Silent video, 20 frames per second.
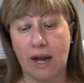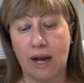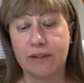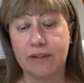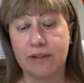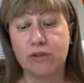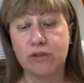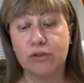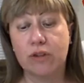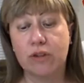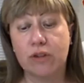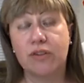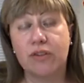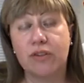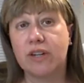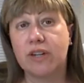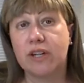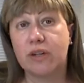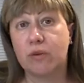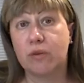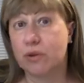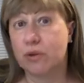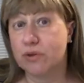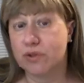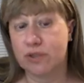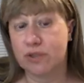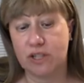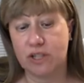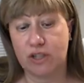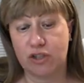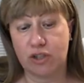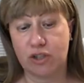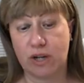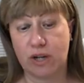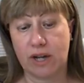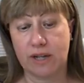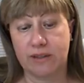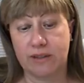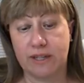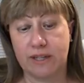I do not think we'll see each
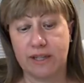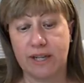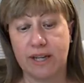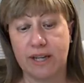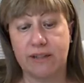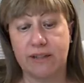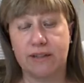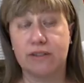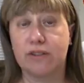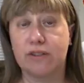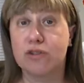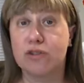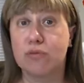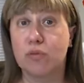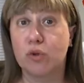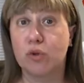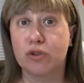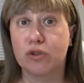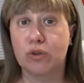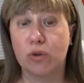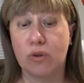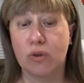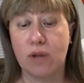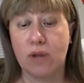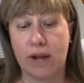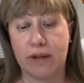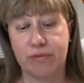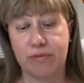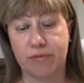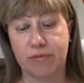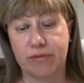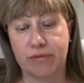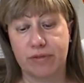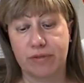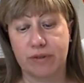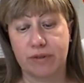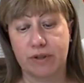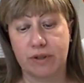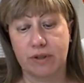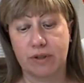other again in this mortal life,
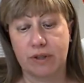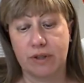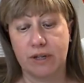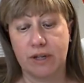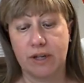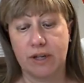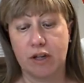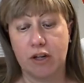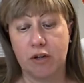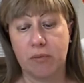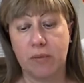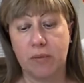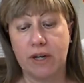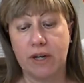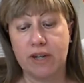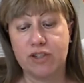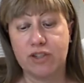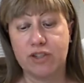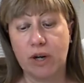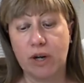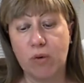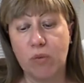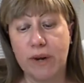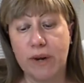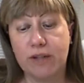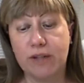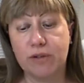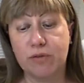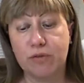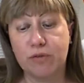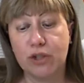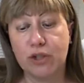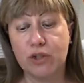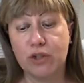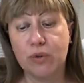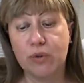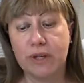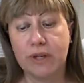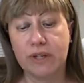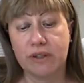but I shall wait for
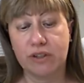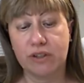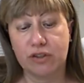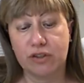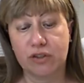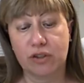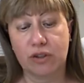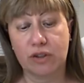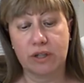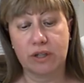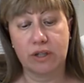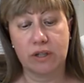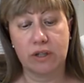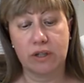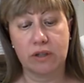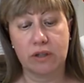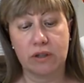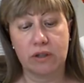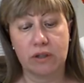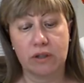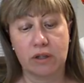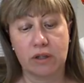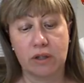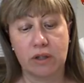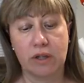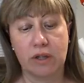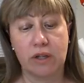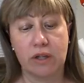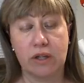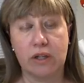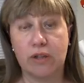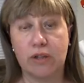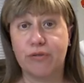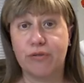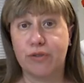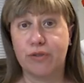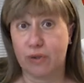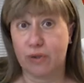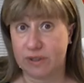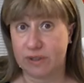you in eternity.
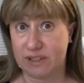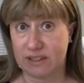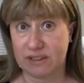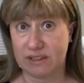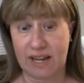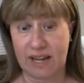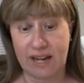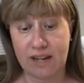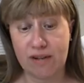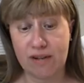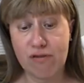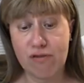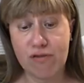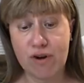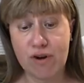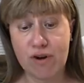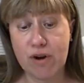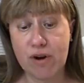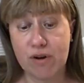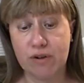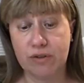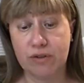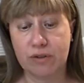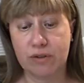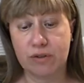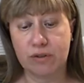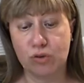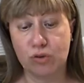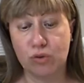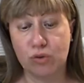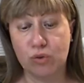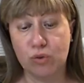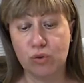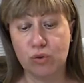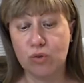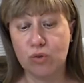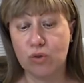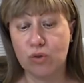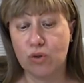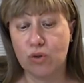If you're delayed on earth,
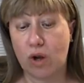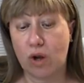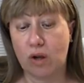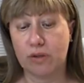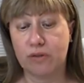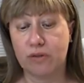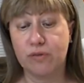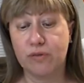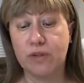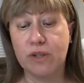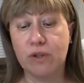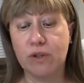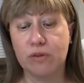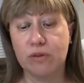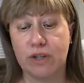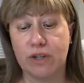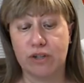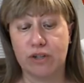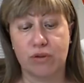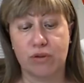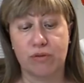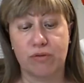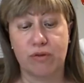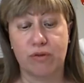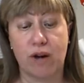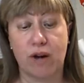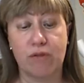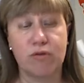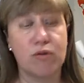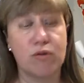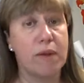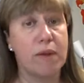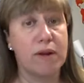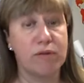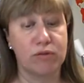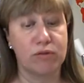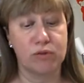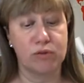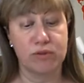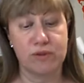do not feel that you're far from
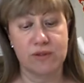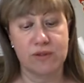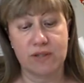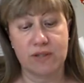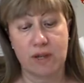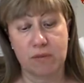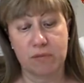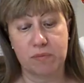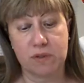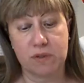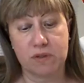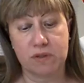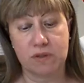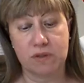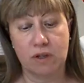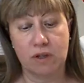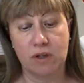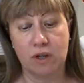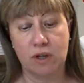my footsteps.